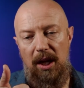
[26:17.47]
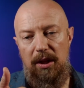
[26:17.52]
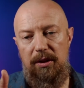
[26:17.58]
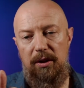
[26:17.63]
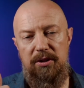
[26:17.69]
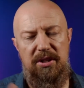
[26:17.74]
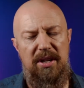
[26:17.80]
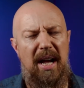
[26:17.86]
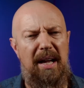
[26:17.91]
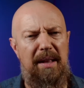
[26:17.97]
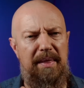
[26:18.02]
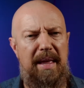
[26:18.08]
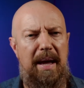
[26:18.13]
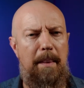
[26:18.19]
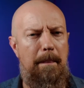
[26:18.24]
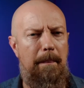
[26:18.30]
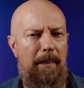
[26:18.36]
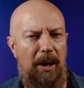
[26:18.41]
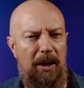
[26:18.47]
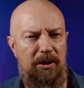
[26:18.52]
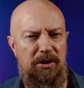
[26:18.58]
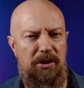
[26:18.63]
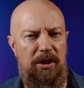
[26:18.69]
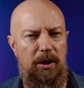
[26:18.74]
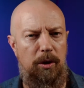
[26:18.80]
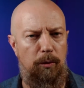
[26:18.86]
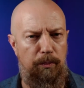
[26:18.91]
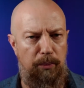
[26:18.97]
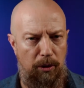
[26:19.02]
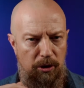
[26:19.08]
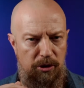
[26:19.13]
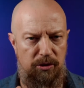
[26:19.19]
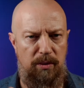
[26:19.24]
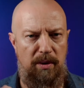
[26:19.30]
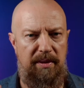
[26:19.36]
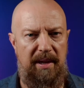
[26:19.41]
there's not that much that you
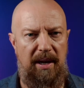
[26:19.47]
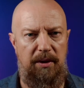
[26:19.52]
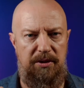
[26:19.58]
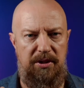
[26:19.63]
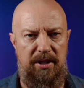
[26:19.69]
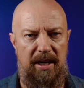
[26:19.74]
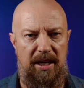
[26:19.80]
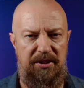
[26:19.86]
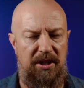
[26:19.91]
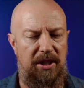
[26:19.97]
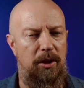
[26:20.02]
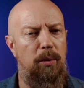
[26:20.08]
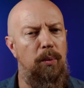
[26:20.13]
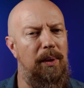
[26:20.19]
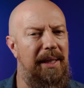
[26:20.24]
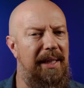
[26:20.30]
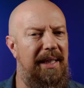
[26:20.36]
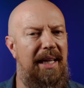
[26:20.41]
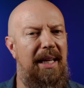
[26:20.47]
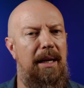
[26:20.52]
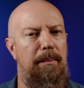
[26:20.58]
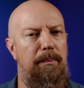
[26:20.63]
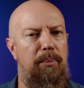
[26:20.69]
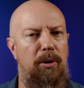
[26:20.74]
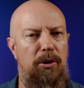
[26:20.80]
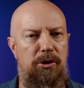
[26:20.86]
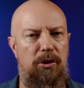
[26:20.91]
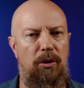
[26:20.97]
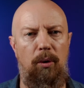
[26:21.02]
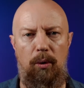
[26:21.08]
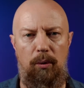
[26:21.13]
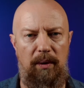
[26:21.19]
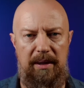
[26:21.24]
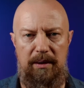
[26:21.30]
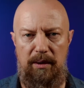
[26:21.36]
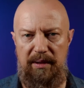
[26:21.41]
push to 1,000 nits. Like you really can't push your whole
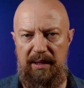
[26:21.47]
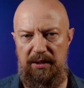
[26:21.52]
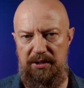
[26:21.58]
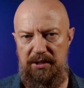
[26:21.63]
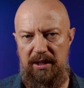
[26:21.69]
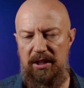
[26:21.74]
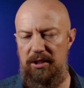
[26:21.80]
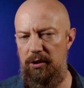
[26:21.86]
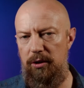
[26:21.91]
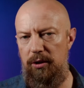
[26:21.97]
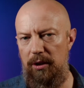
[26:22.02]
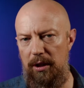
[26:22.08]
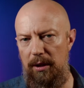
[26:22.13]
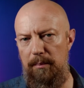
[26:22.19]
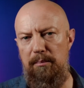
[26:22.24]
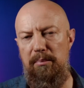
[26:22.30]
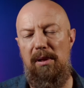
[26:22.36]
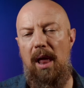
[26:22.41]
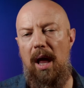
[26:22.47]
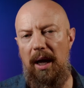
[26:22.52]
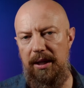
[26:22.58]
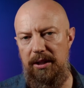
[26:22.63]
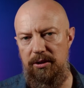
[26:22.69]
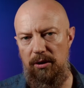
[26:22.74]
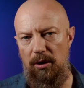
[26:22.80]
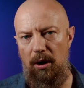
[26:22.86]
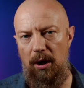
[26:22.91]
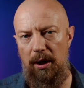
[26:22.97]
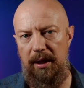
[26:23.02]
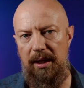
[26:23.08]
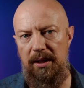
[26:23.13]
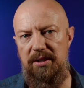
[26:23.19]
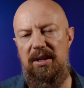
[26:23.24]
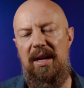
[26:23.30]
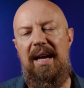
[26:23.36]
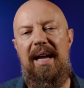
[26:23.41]
grade to 1,000 nits or you're going to blind your
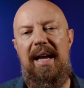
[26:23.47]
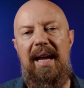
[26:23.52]
audience.